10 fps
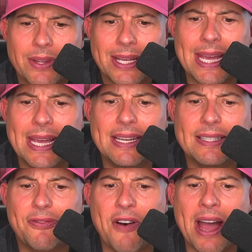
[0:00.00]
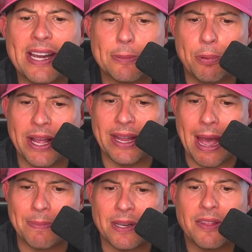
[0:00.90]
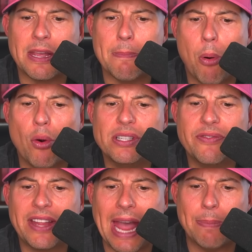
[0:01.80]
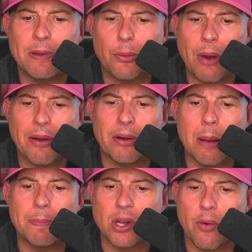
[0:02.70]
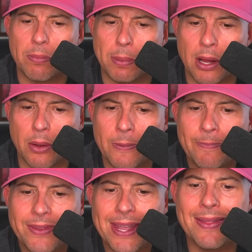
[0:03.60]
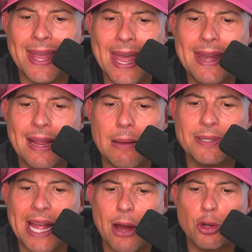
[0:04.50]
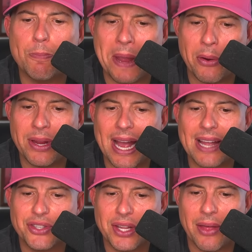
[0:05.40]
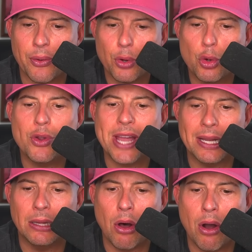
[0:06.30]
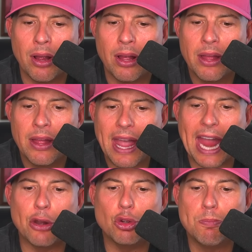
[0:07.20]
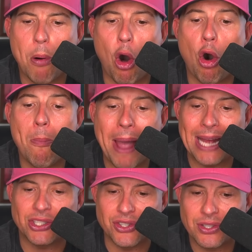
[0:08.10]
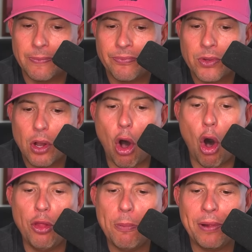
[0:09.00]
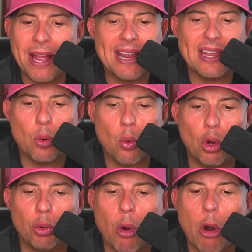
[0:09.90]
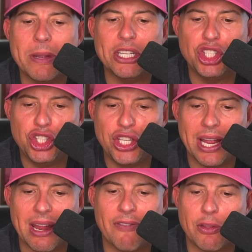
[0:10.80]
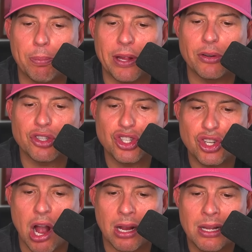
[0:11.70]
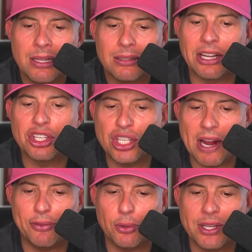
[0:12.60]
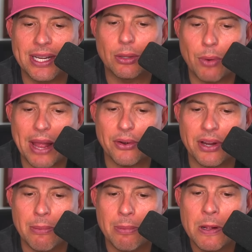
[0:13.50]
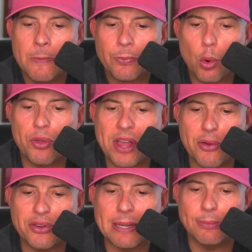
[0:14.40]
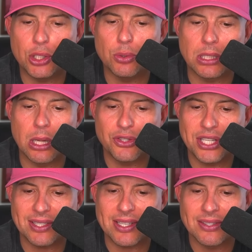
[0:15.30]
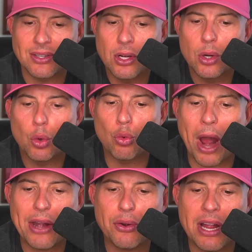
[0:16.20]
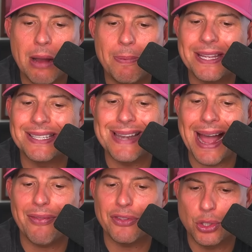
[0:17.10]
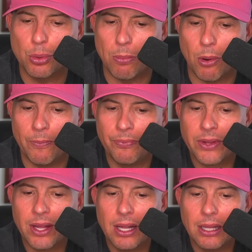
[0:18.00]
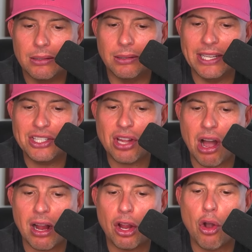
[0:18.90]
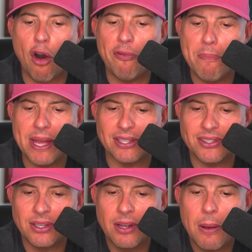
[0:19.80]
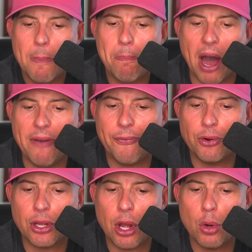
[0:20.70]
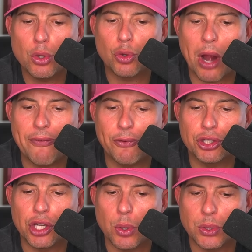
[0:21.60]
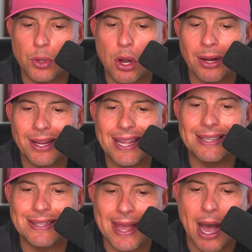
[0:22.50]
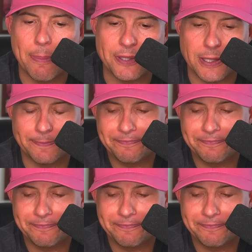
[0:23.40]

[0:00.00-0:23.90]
Keegan is fine as a playing captain. The importance of the captain, the Ryder Cup, is overblown. In the end, it comes down to pairing guys together who get along and whose ball matches. All the planning in the world won't mean shit if the players suck like Scheffler did at the Ryder Cup or the other team shoots low 60s. Ryder Cup is not the Super Bowl. Let's talk golf myths. Putt for dough, drive for show is wrong. It's the opposite.